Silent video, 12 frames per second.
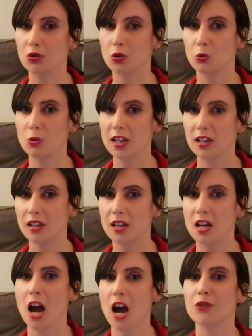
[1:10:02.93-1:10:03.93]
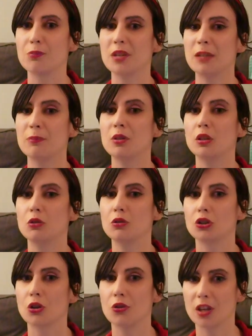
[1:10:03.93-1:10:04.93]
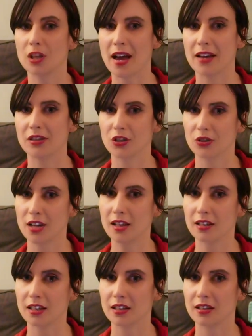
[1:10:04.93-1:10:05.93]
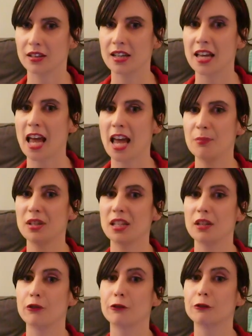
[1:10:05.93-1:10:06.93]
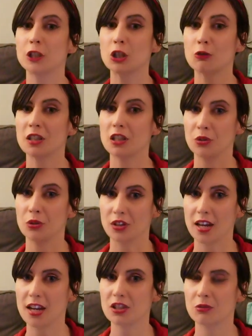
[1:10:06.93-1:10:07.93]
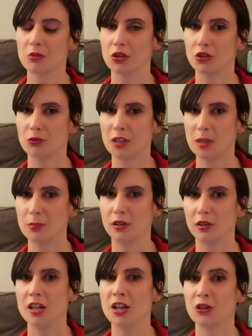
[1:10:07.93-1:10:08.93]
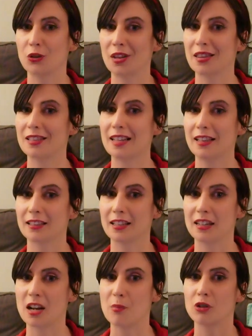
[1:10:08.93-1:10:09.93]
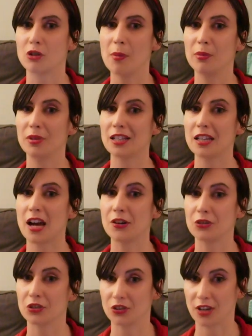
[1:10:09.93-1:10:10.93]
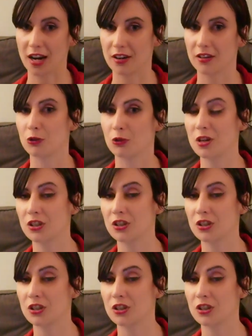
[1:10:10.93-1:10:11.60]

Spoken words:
the will of the people who chose them as their delegate, and be in frequent communication with those people so that the delegate can properly understand their